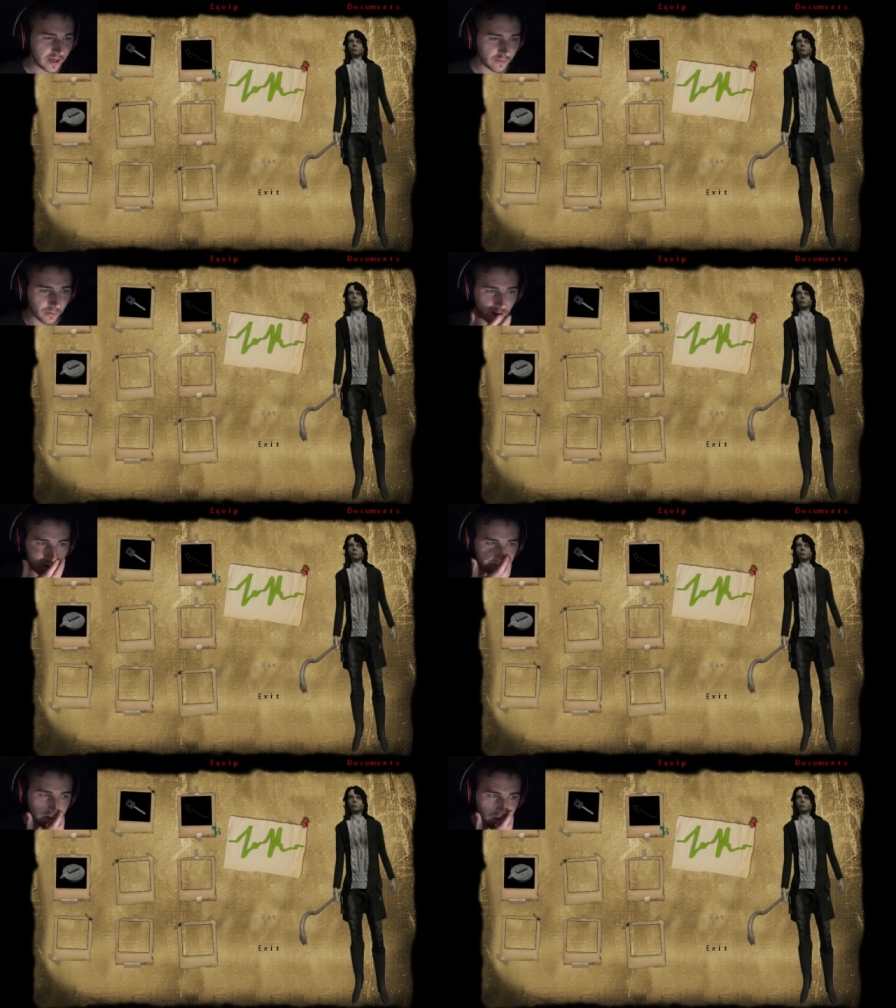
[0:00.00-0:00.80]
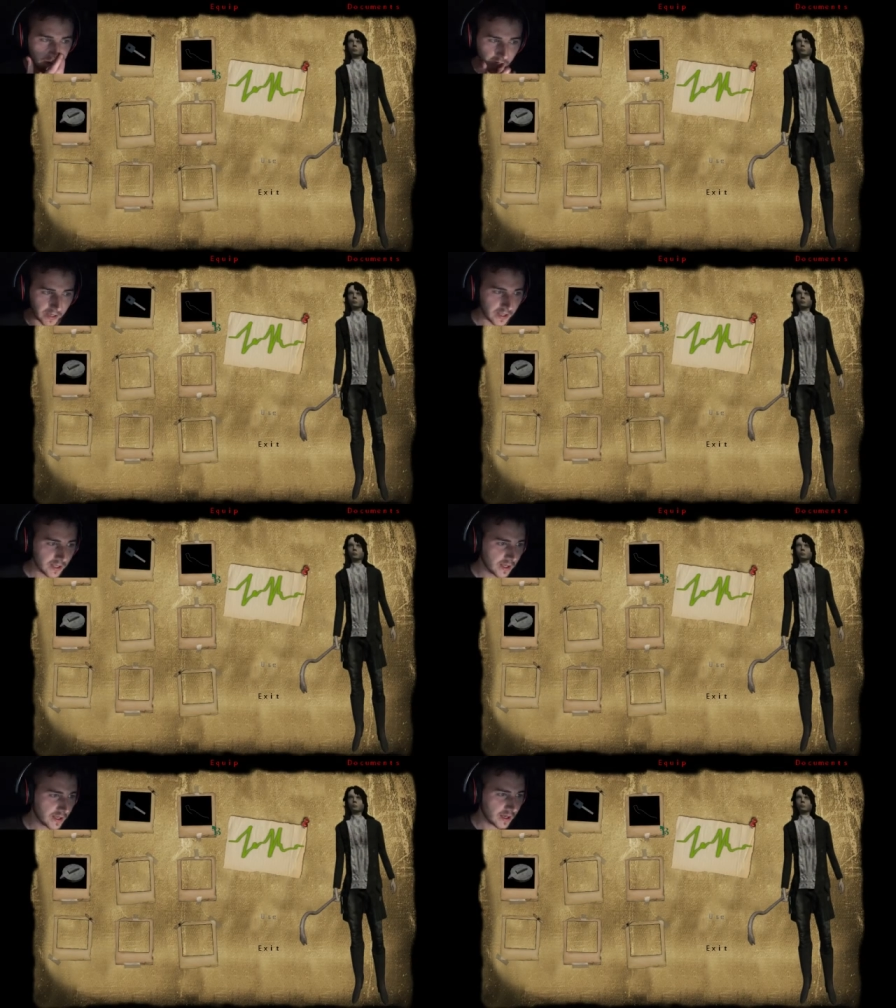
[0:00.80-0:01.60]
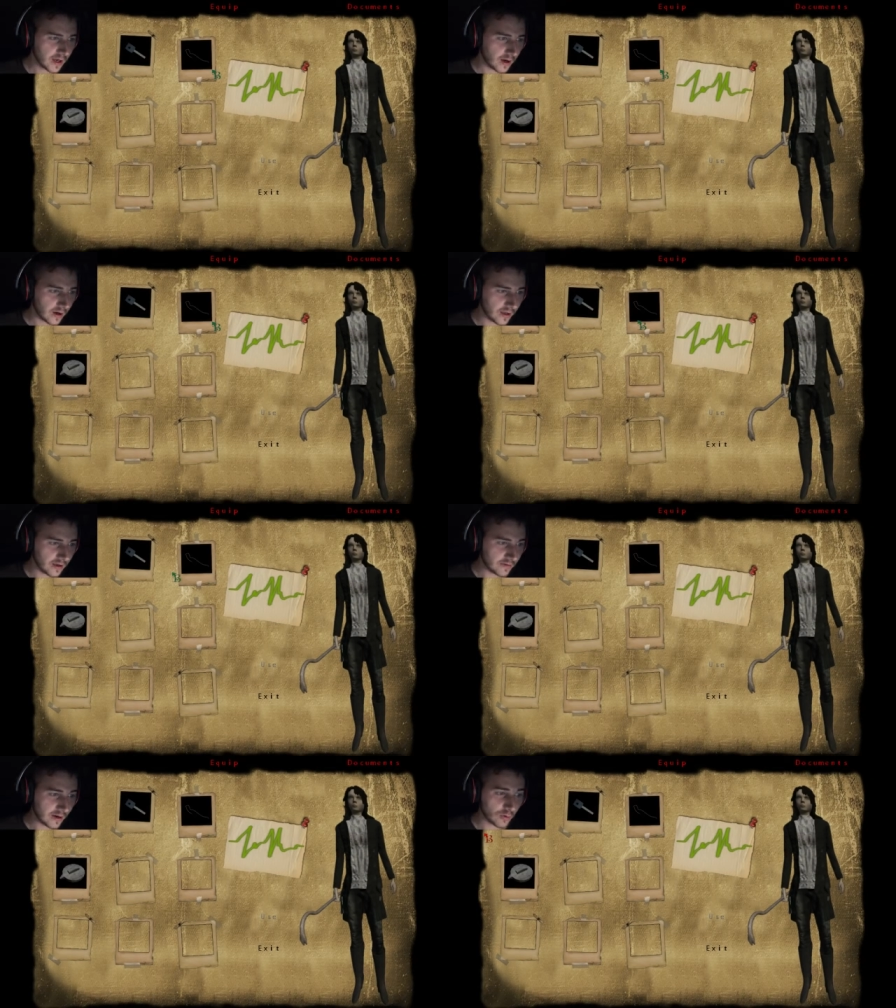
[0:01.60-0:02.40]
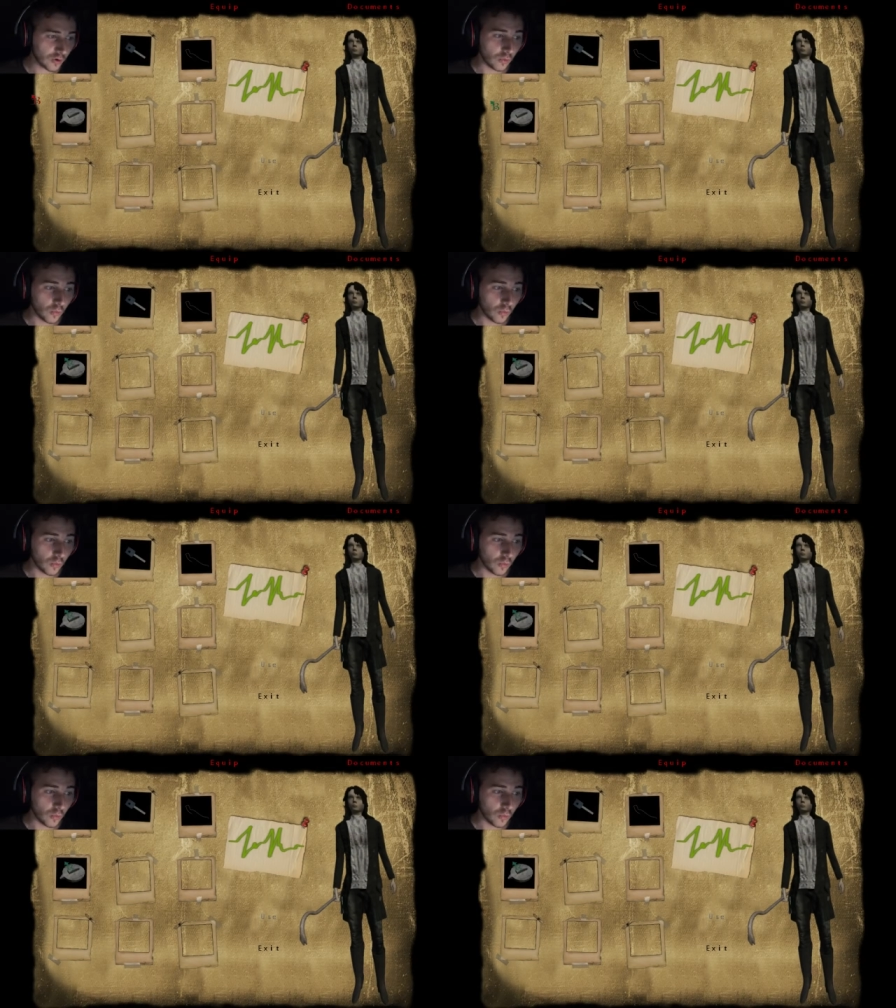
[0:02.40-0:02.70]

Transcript: have on my inventory? I've now got a